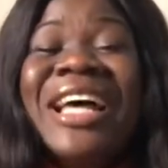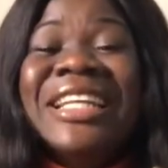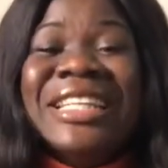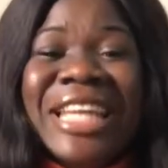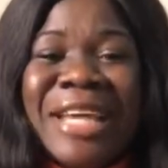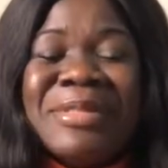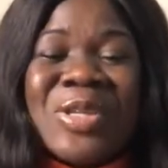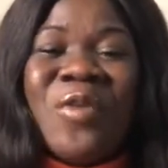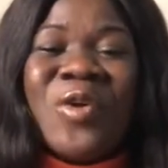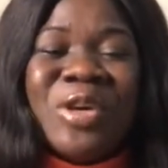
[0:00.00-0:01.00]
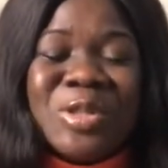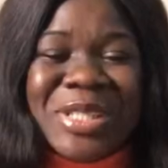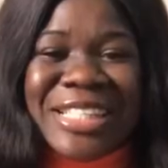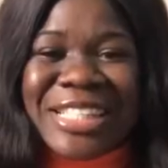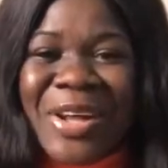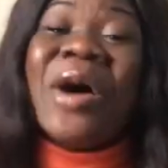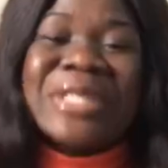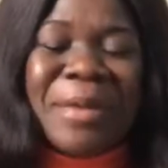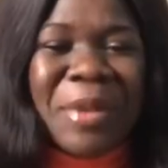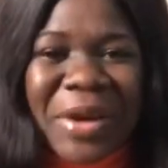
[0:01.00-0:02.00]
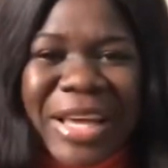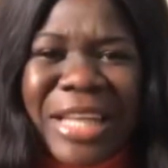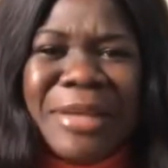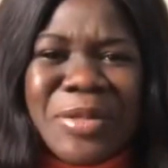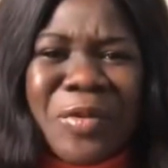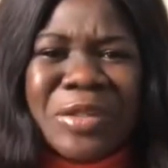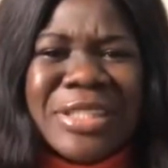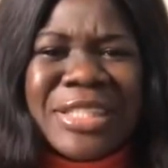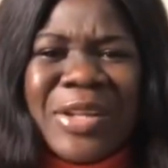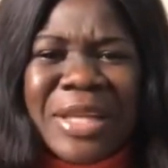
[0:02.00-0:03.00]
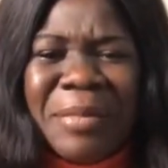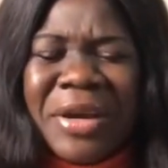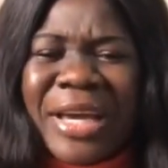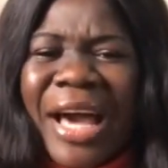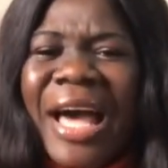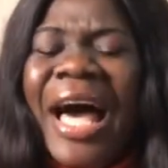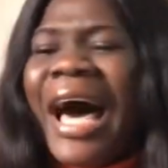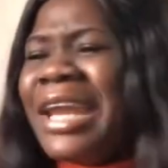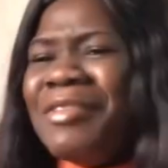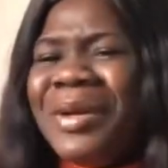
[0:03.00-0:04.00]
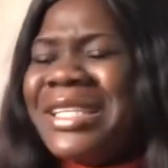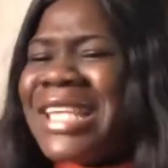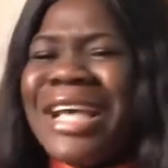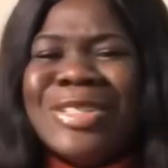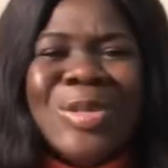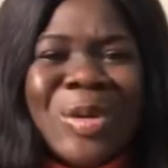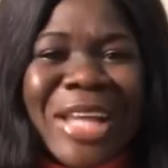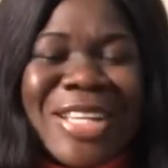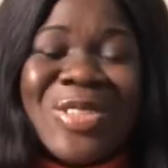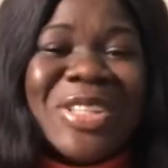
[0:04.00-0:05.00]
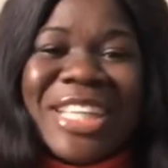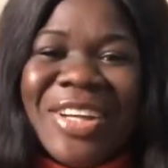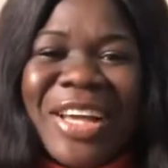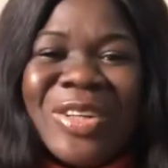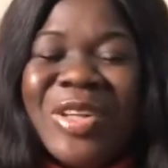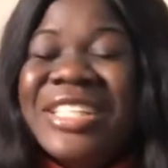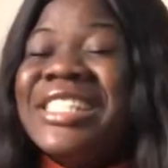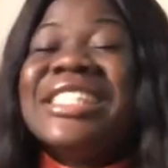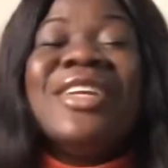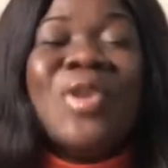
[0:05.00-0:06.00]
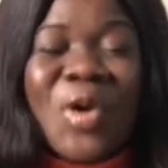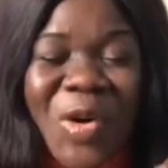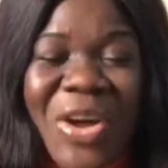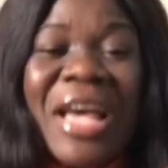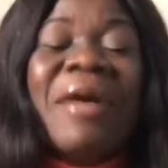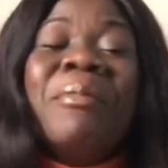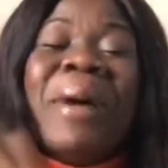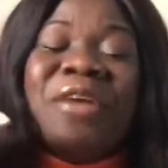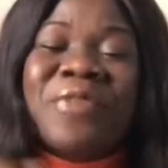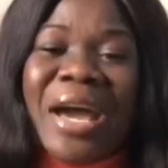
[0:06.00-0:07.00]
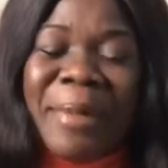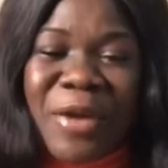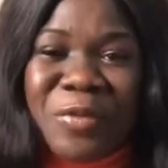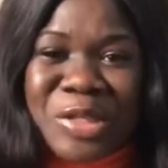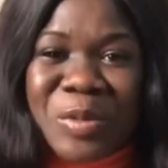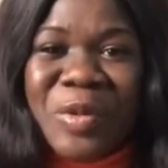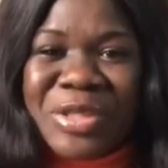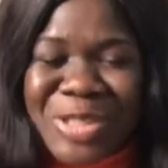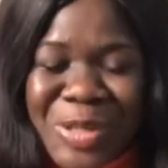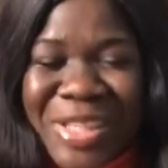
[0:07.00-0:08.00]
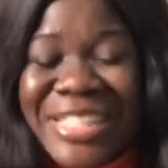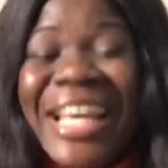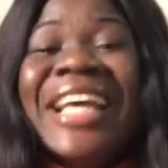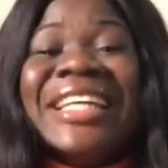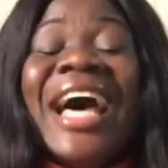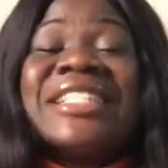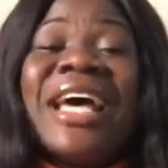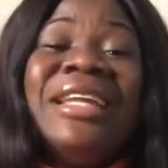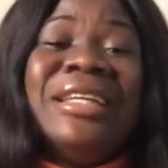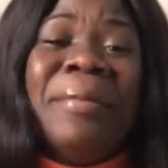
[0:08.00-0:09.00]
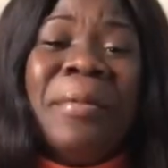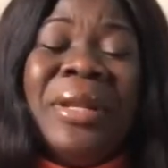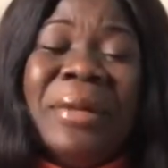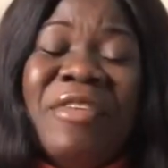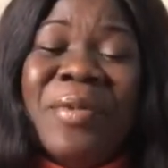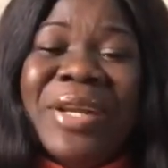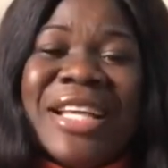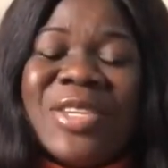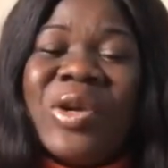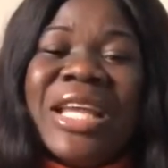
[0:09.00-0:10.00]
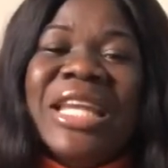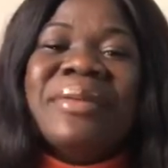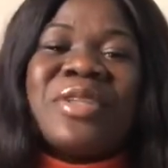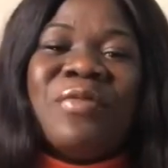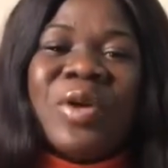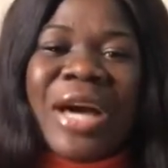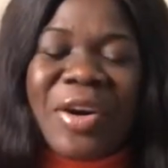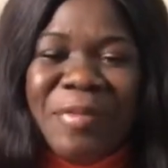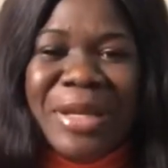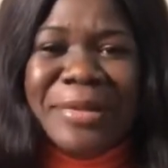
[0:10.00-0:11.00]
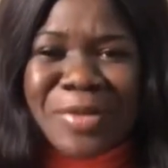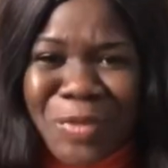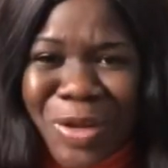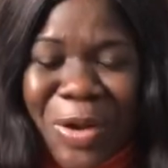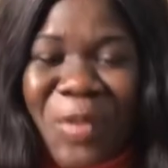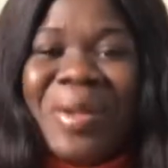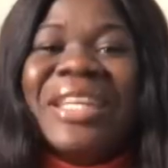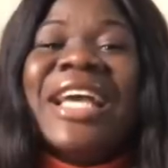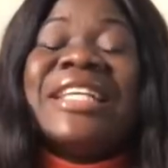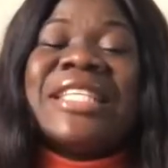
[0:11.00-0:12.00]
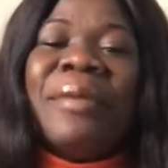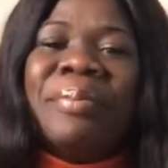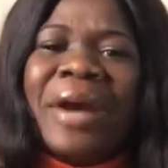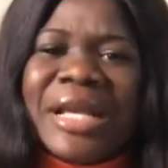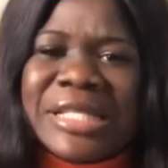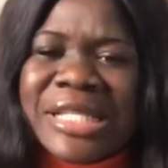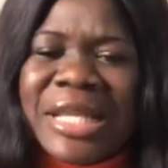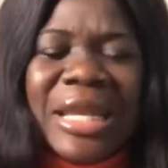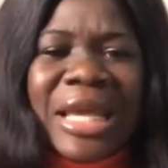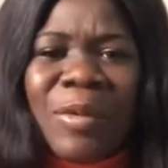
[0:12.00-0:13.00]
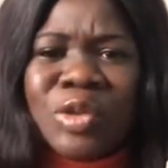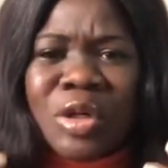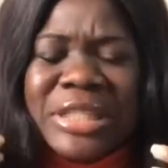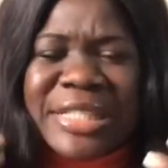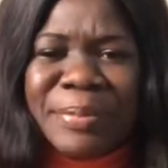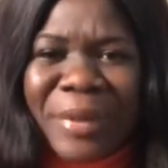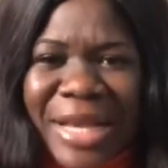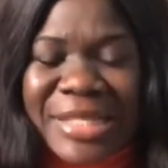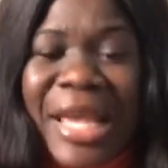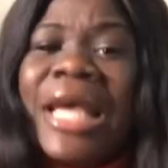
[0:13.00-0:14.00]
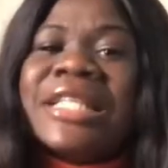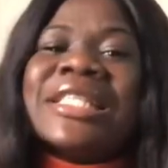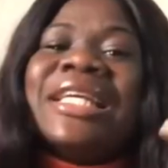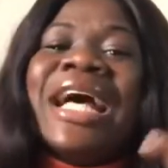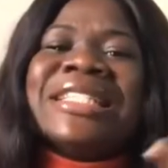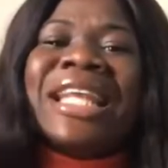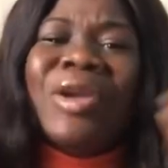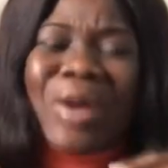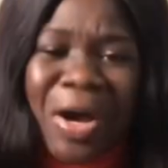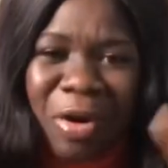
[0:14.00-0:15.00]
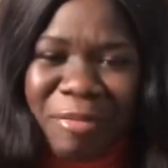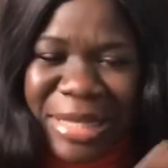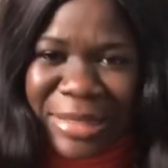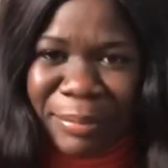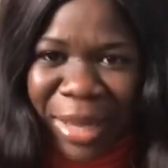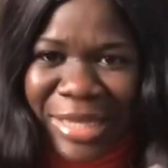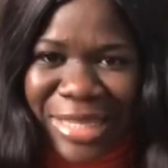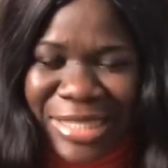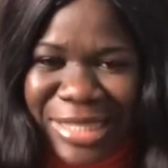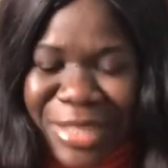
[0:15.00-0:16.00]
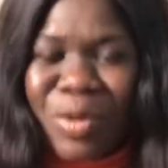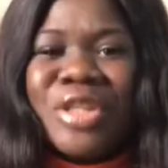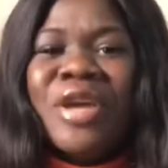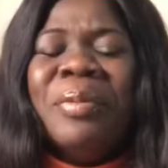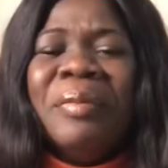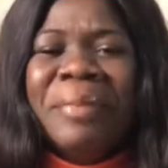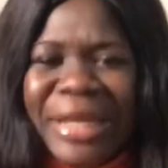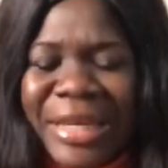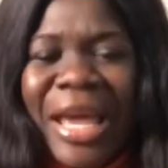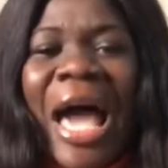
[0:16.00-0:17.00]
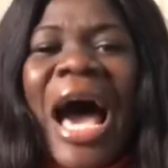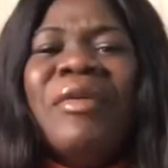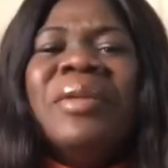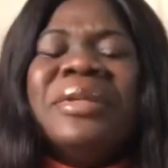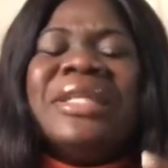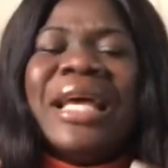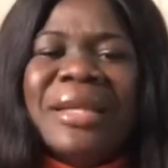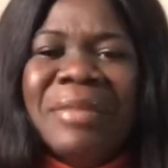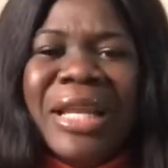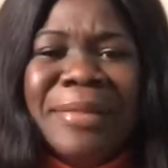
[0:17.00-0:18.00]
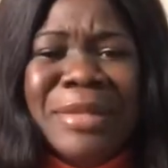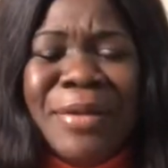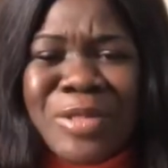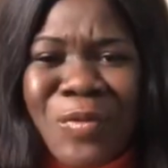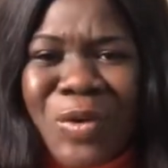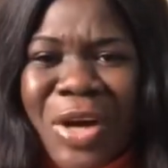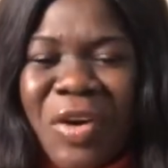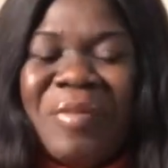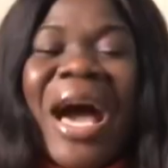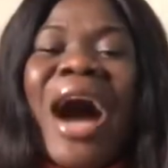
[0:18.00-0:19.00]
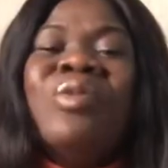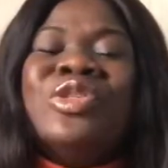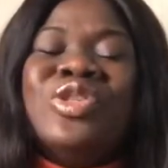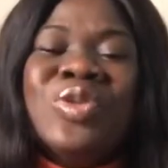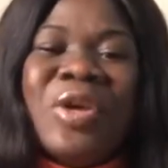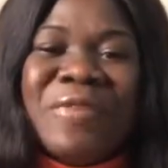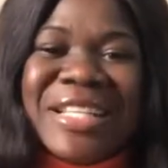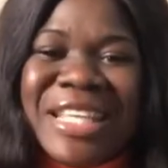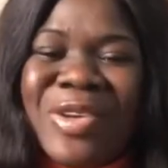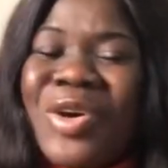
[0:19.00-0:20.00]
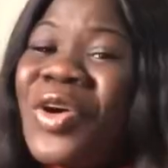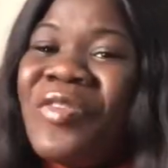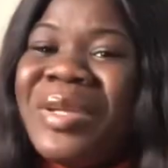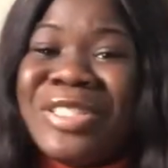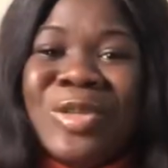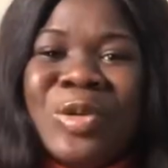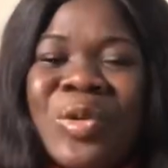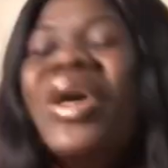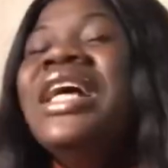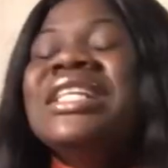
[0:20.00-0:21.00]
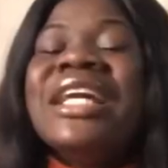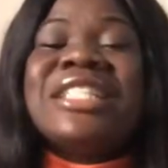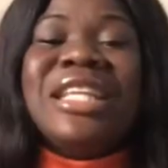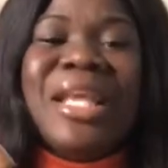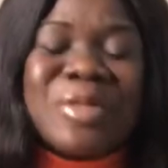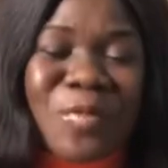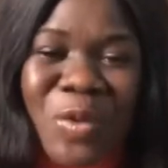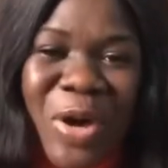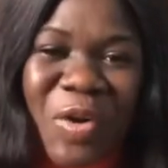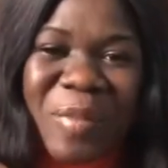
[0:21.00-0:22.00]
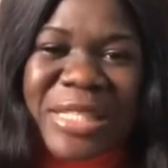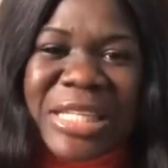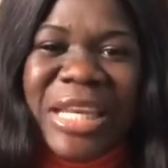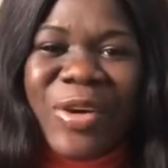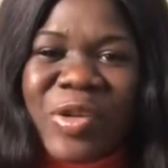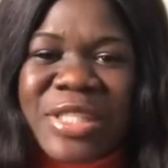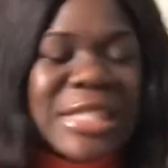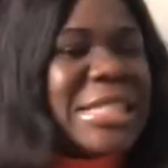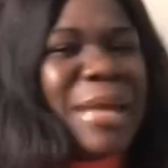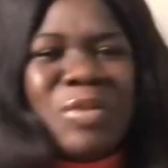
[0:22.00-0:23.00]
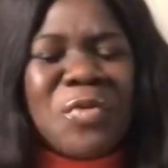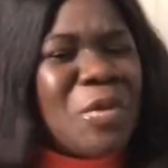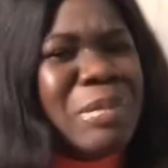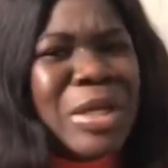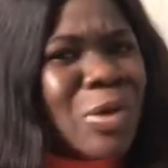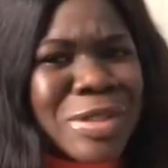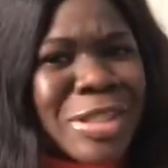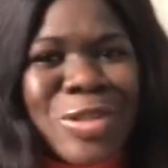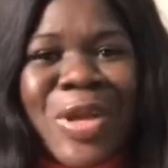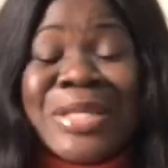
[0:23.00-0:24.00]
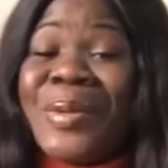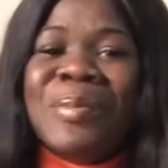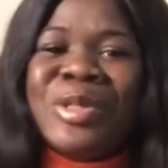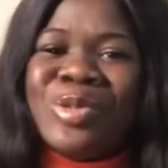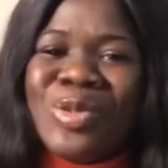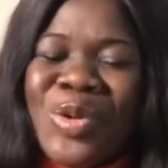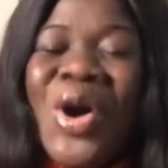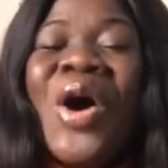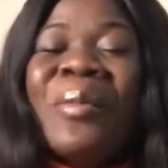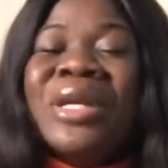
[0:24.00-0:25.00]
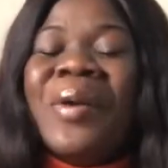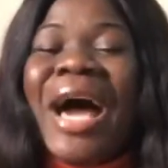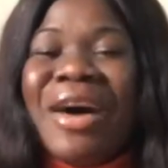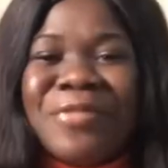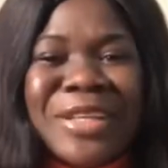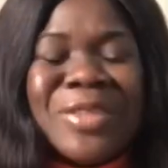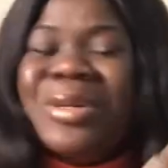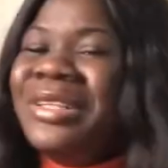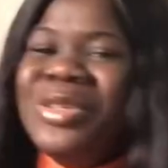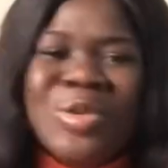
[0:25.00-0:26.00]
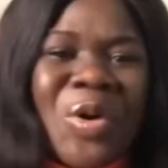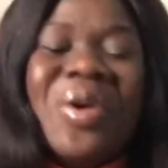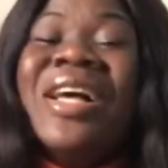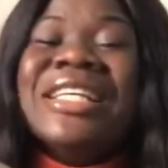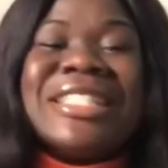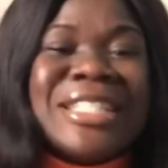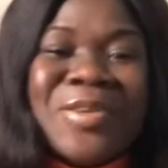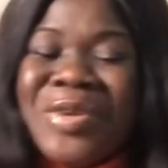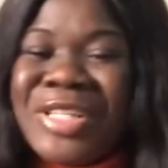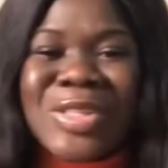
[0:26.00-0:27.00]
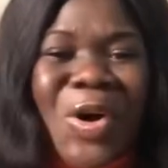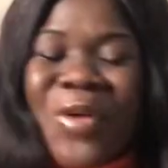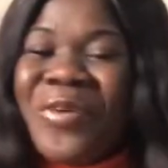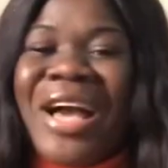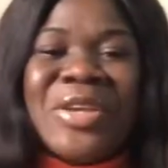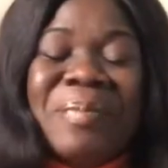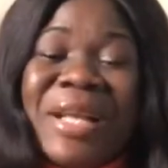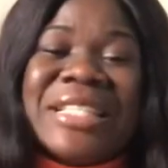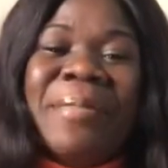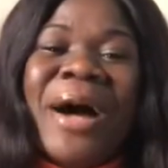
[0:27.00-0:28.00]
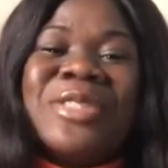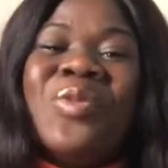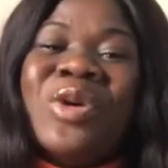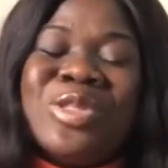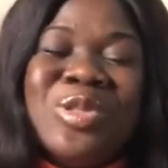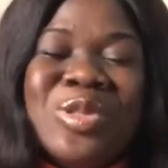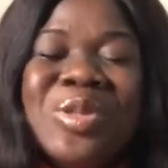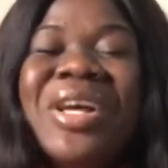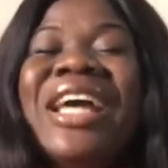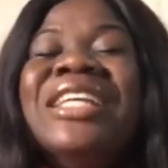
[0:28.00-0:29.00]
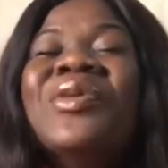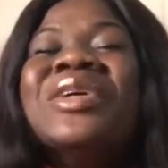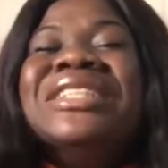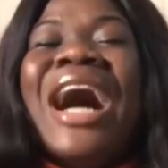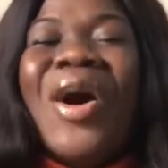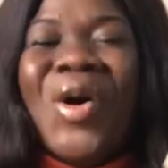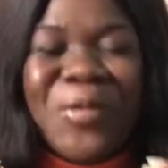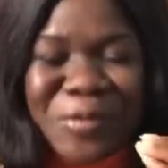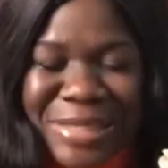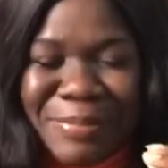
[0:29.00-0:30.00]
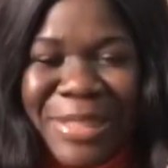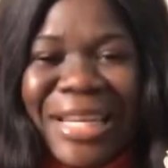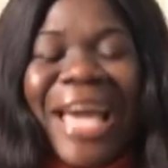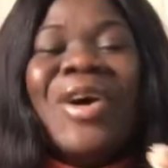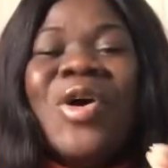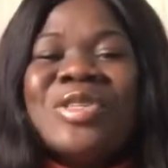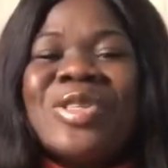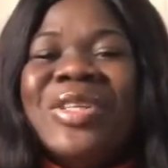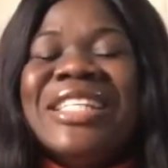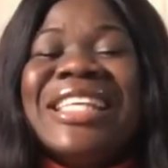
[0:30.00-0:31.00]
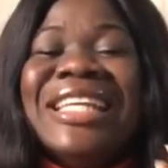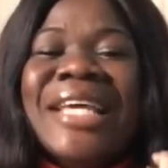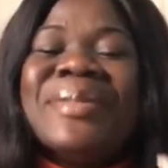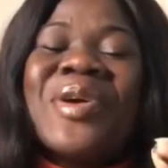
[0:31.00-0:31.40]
names of countries in South America, names of countries in South America, and everybody's like, no, that's not general knowledge. She said, no, by fire by force we must do it. That's like, then everybody said, okay, names of local government, names of local government. Nengi said brass. They said, Nengi, which one is brass? She said, that's the local government in Bayelsa State. What do you people mean? I will be telling me names of local government. How would you know if I say local government you don't know? Then I said names of local government in Lagos State. She said, I'm not from Lagos State. She didn't expect me to know. But they were having, you know, series of arguments about what to do. The one that offed me, like Ozo, they said names